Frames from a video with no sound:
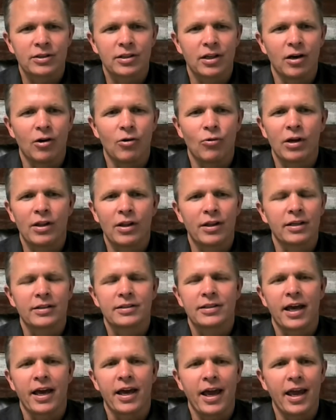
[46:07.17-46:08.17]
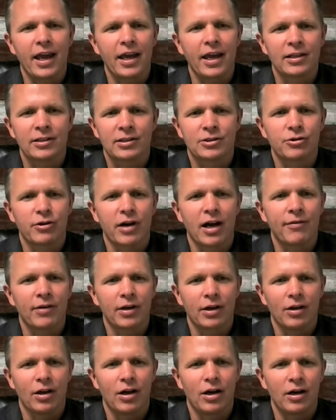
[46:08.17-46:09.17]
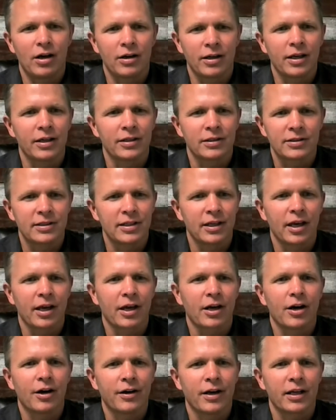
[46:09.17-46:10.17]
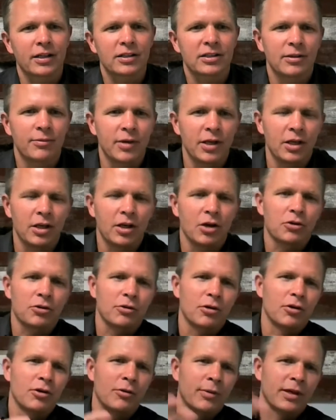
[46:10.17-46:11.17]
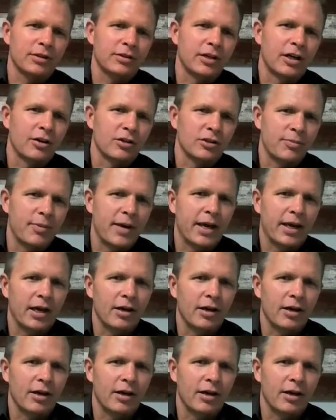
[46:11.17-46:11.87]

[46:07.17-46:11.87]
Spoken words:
So one of the things I hate is driving along and seeing a car next to me, throw the McDonald's bag out.